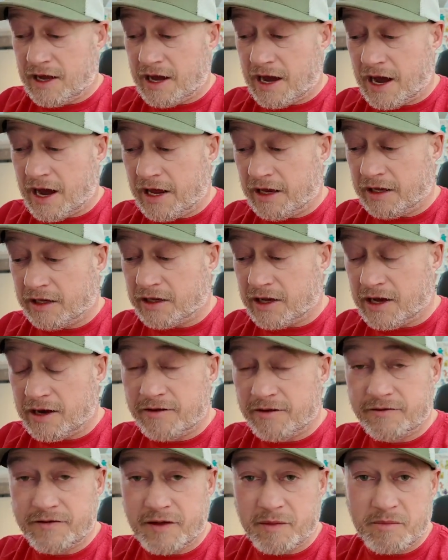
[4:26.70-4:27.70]
I
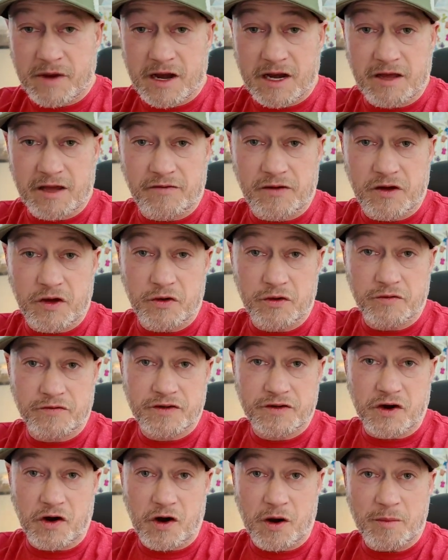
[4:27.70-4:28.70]
love that many of you have
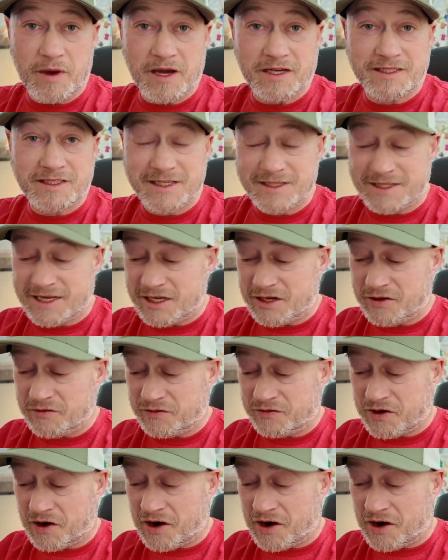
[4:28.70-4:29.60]
commented that you've